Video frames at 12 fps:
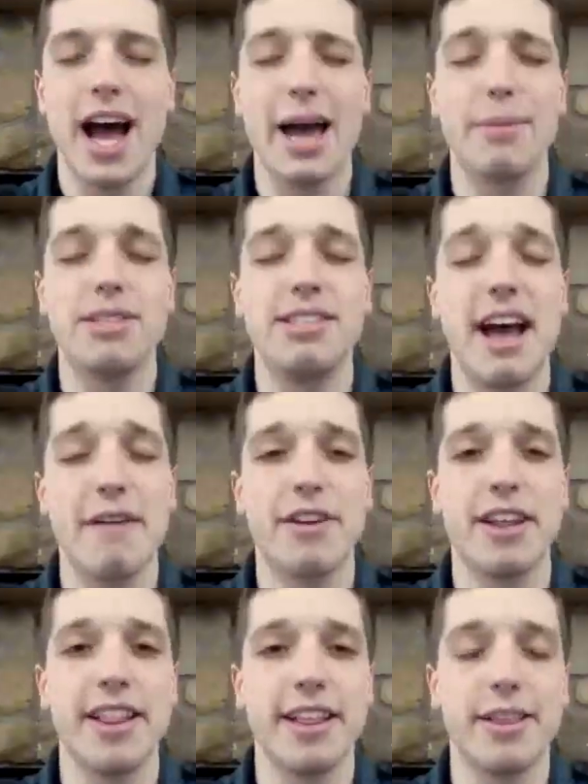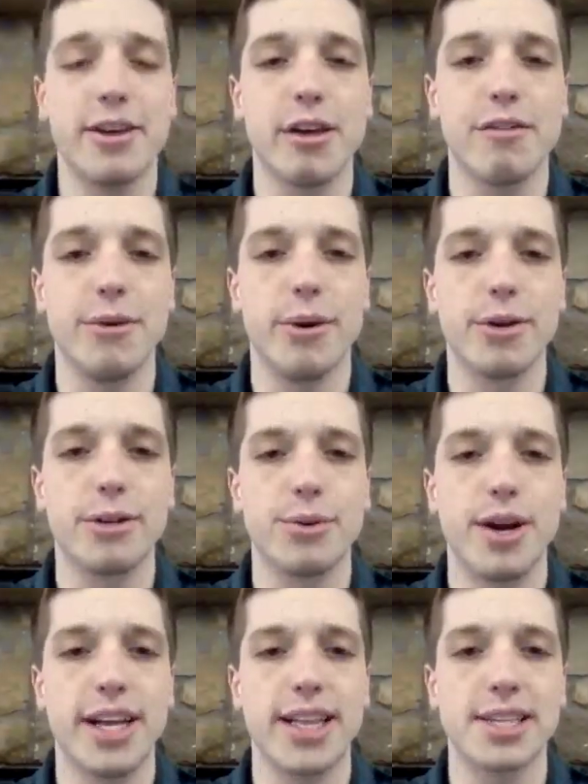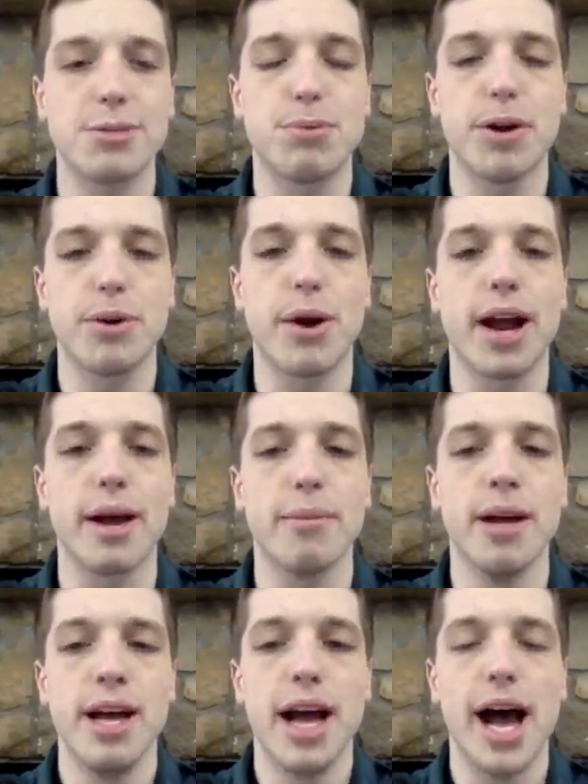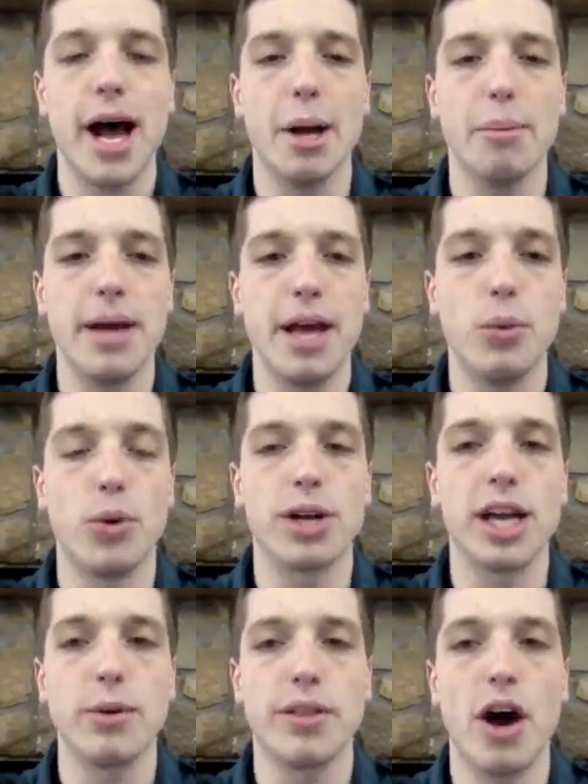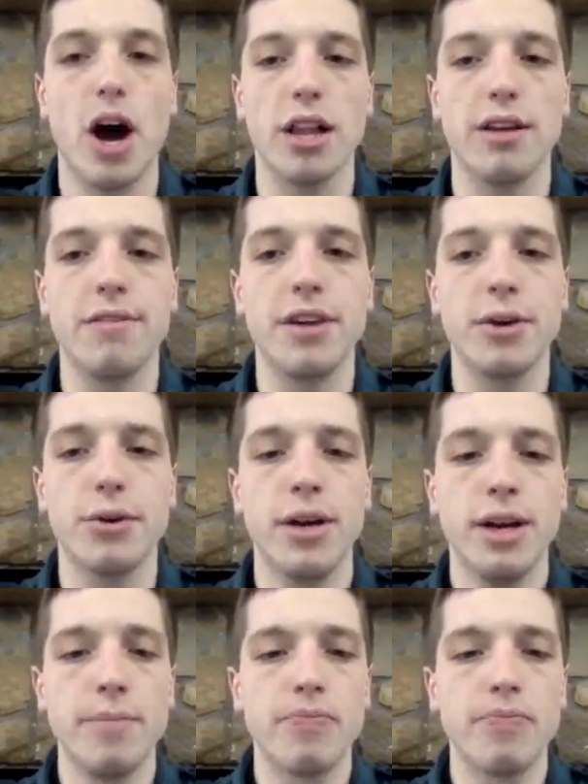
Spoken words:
I'm definitely looking forward to running this program and working with all of you.